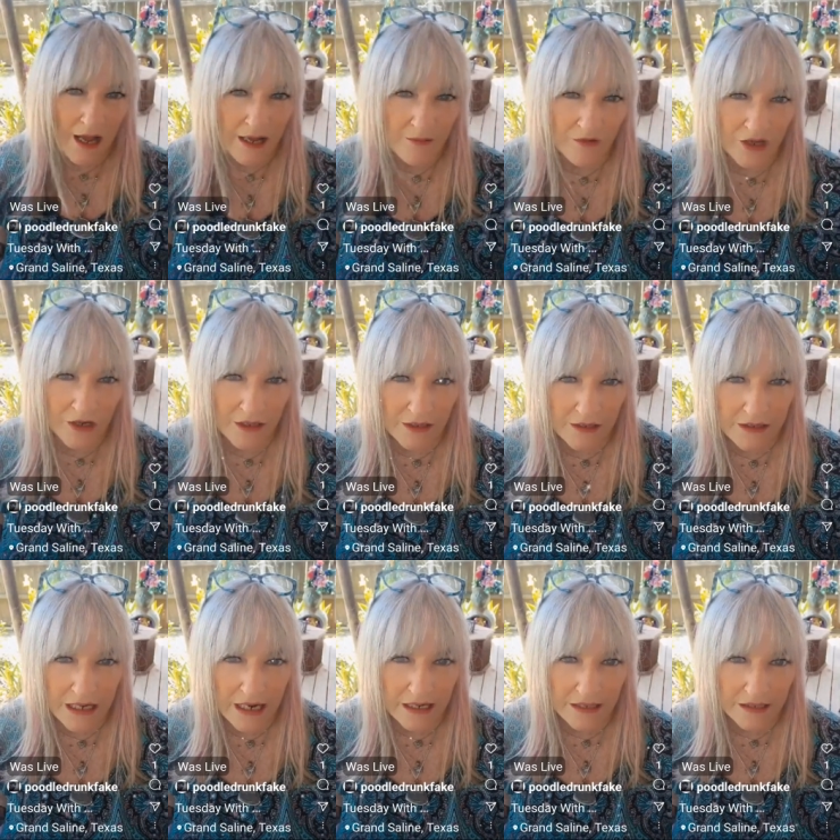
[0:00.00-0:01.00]
I am going to
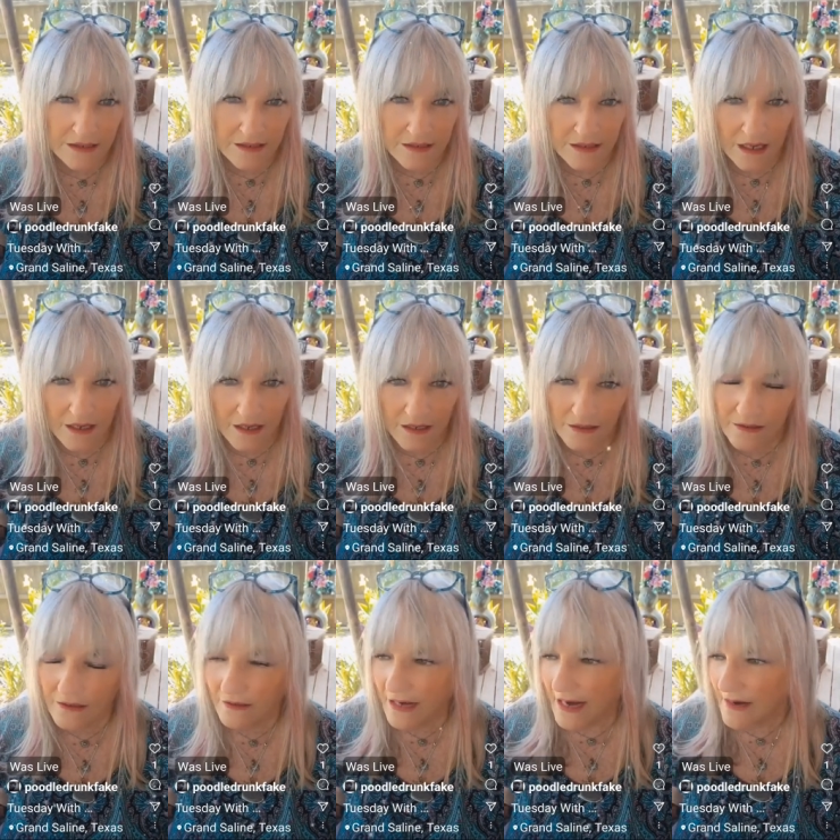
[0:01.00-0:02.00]
take this little